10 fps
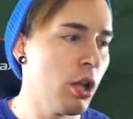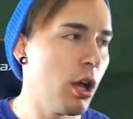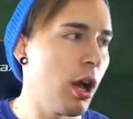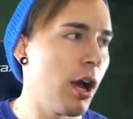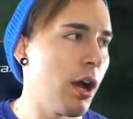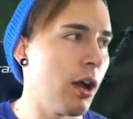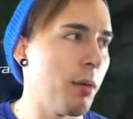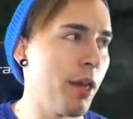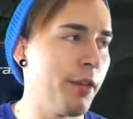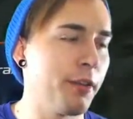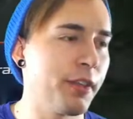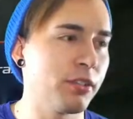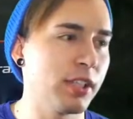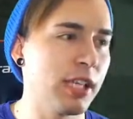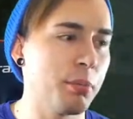Other things to
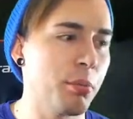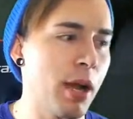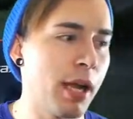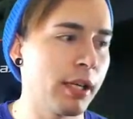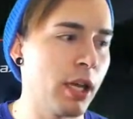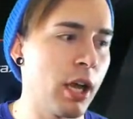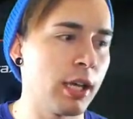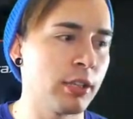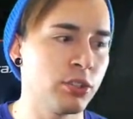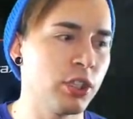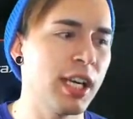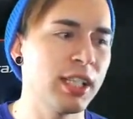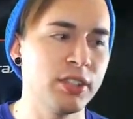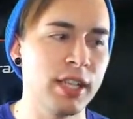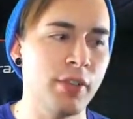keep in mind, try and
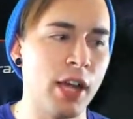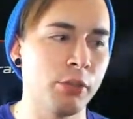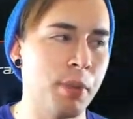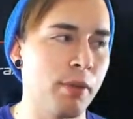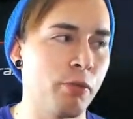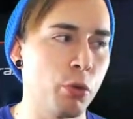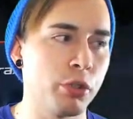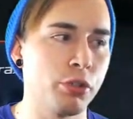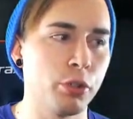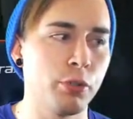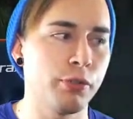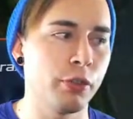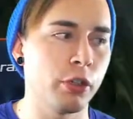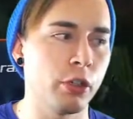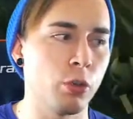save Icebound Fortitude
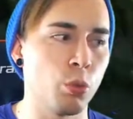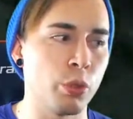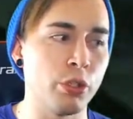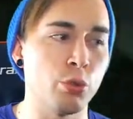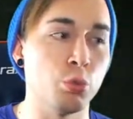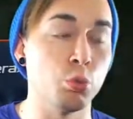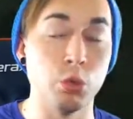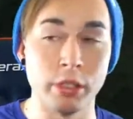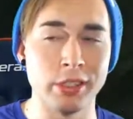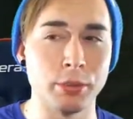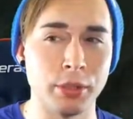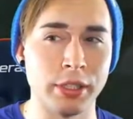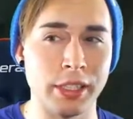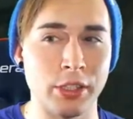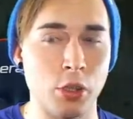for when you really
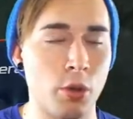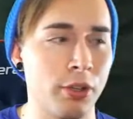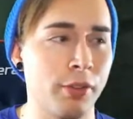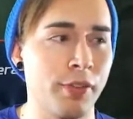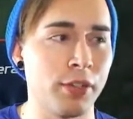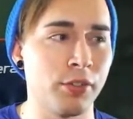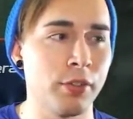need to go on the defensive.